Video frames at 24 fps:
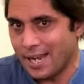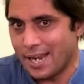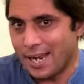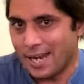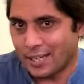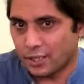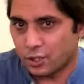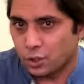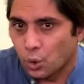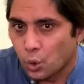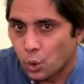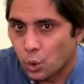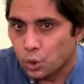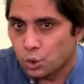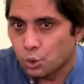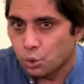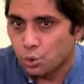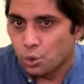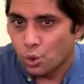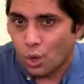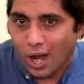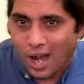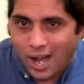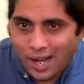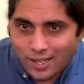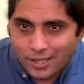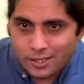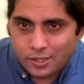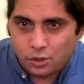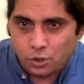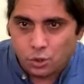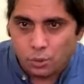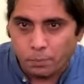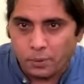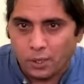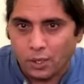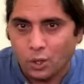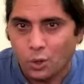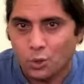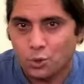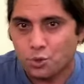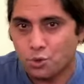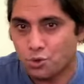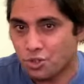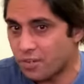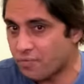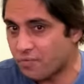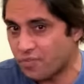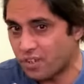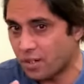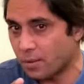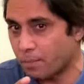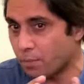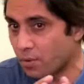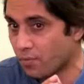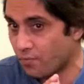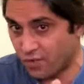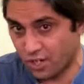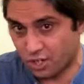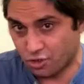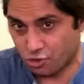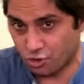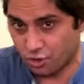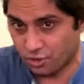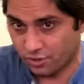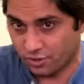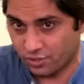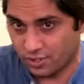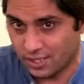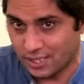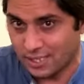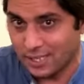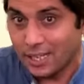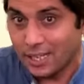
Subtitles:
and those who also belong to different professions.